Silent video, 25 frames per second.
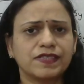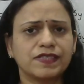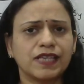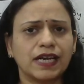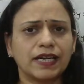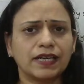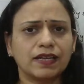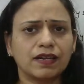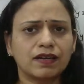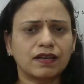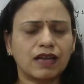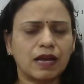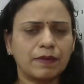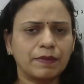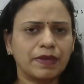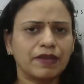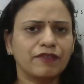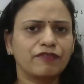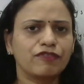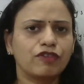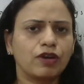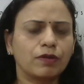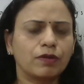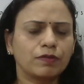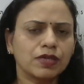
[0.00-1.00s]
that are coming
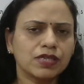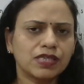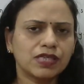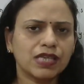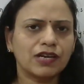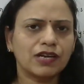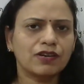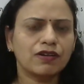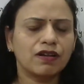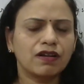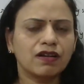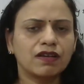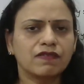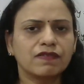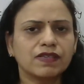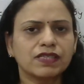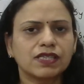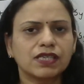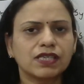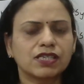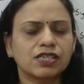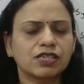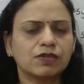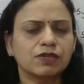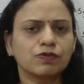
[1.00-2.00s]
from the central nervous
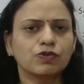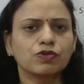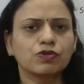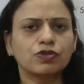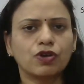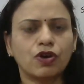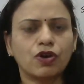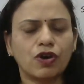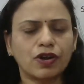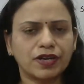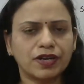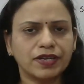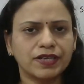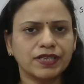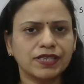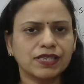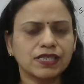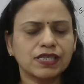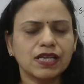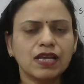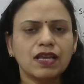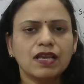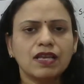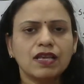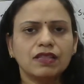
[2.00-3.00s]
system to the
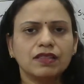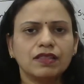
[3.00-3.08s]
organs,